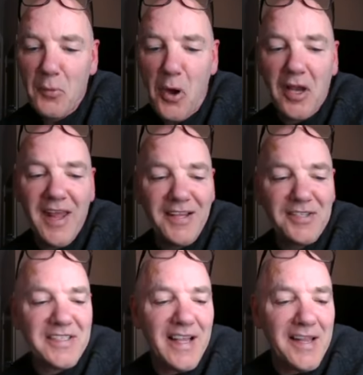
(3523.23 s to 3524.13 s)
What, a
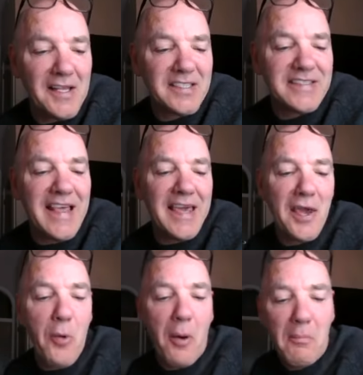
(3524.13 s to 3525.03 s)
little
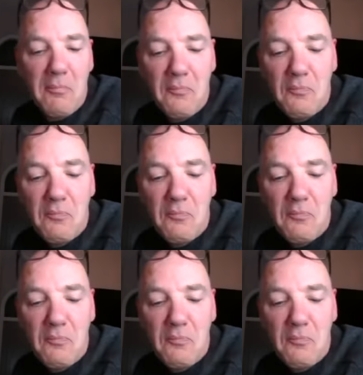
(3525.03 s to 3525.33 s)
sneaky one?